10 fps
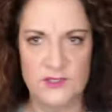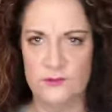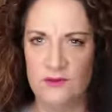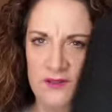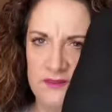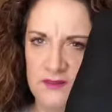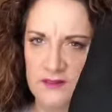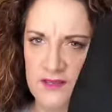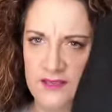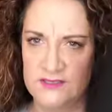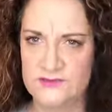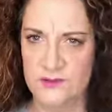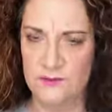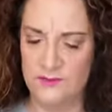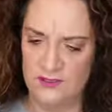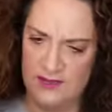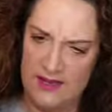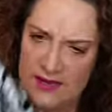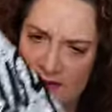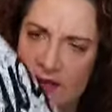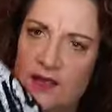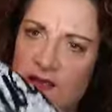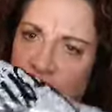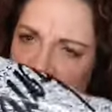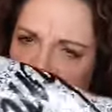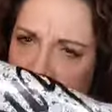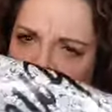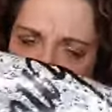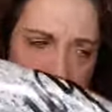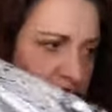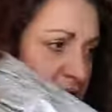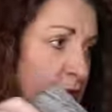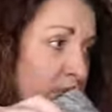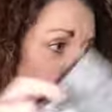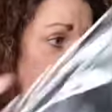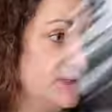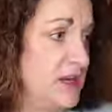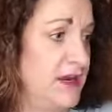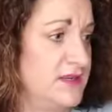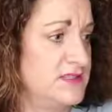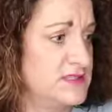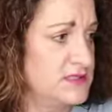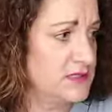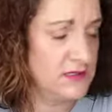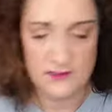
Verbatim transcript: They're really thick leggings from Muletti. This pashmina, which is nice.